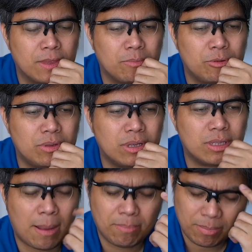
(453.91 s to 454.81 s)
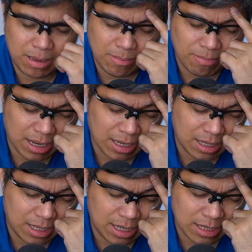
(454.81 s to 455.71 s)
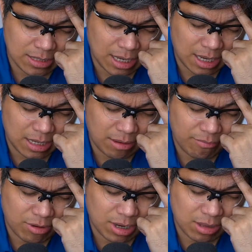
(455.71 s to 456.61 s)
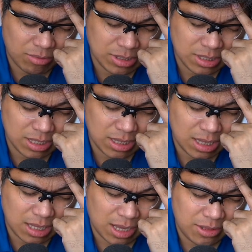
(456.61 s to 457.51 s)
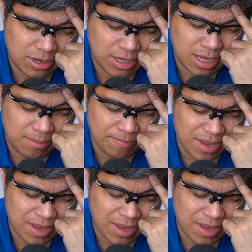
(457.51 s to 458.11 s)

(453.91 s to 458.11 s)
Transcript: between the Tampa Bay Buccaneers and I forgot what's the other team.